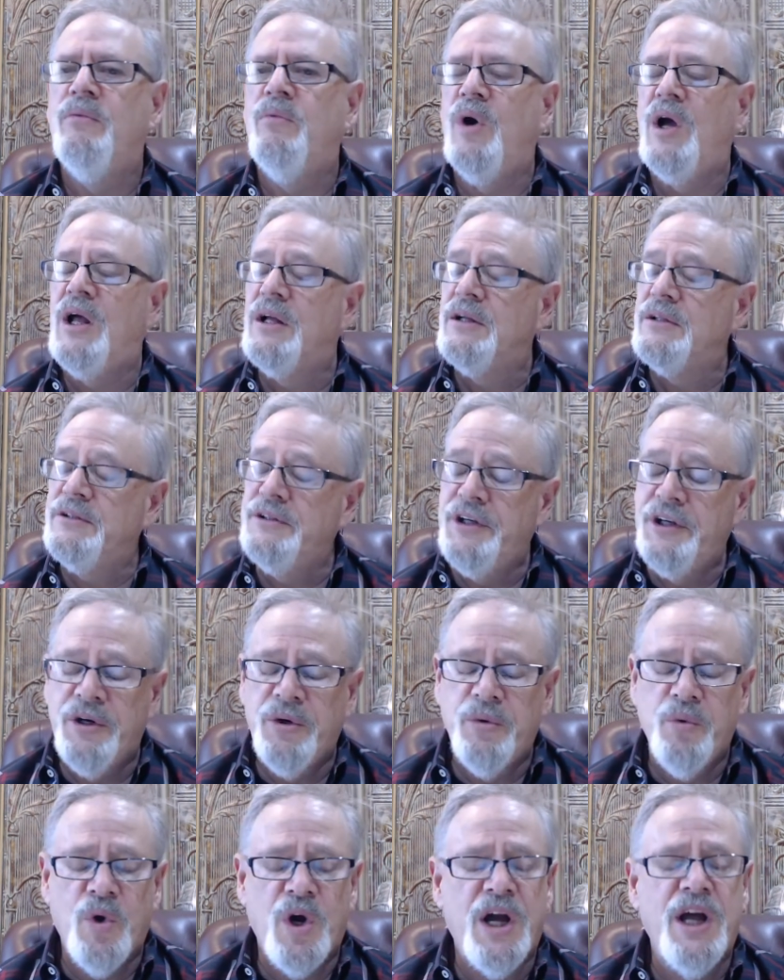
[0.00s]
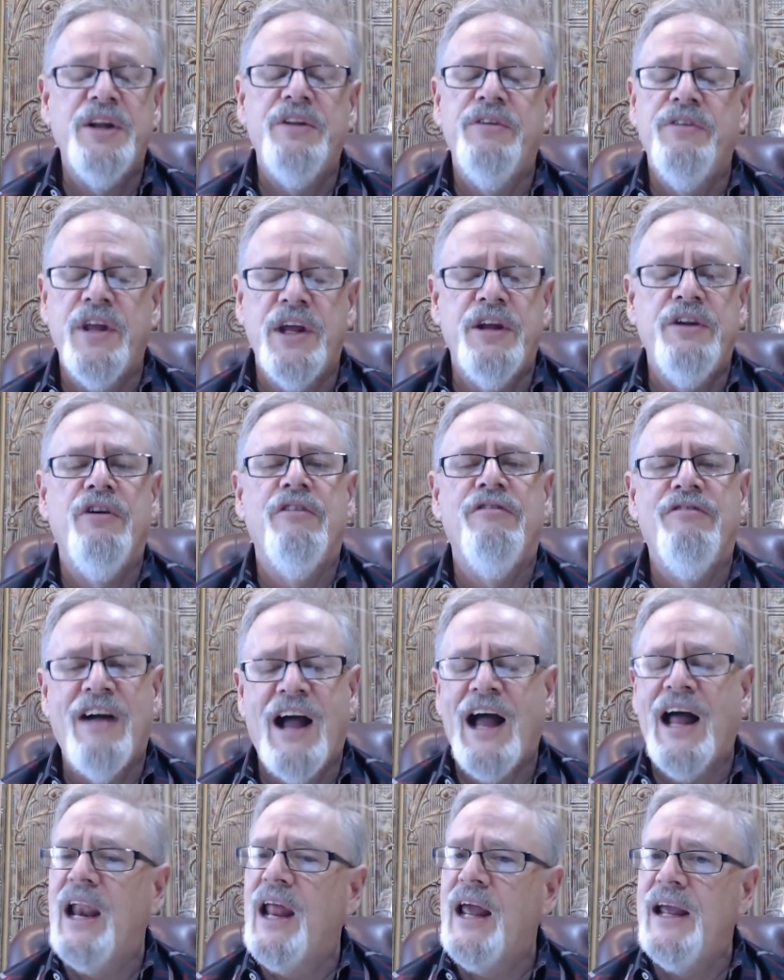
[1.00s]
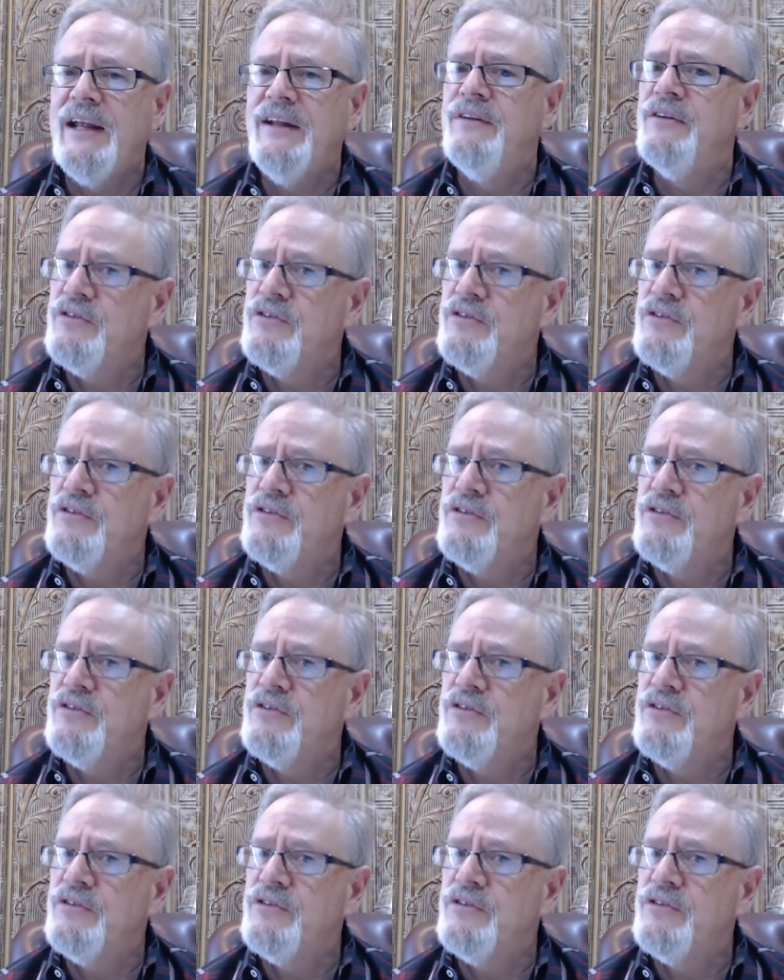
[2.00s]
Well, you know what? Then you're violating